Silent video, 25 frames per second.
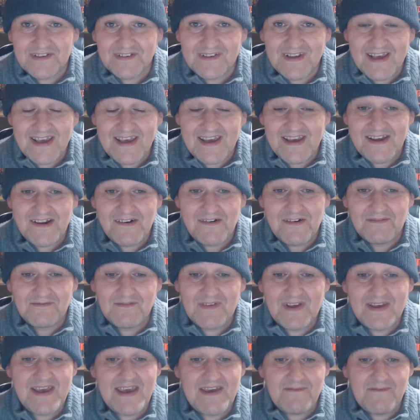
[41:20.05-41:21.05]

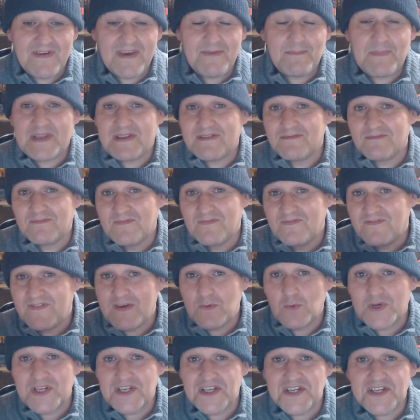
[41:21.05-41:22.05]
vaping
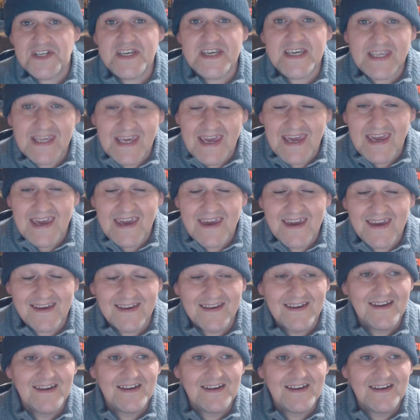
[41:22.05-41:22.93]
V1CK.